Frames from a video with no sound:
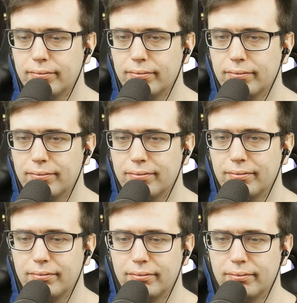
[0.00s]

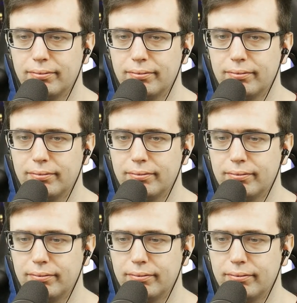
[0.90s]

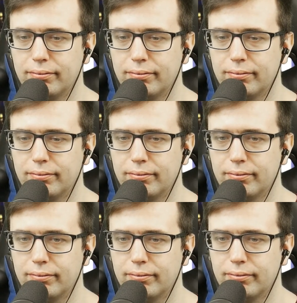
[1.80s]

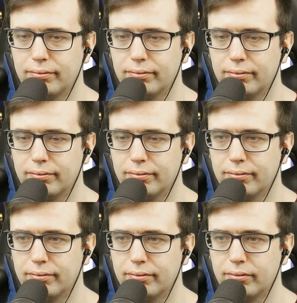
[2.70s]

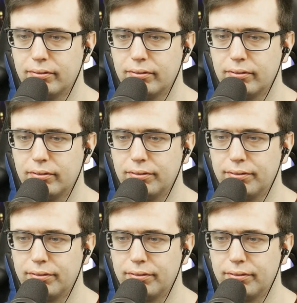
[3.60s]
Nothing is said.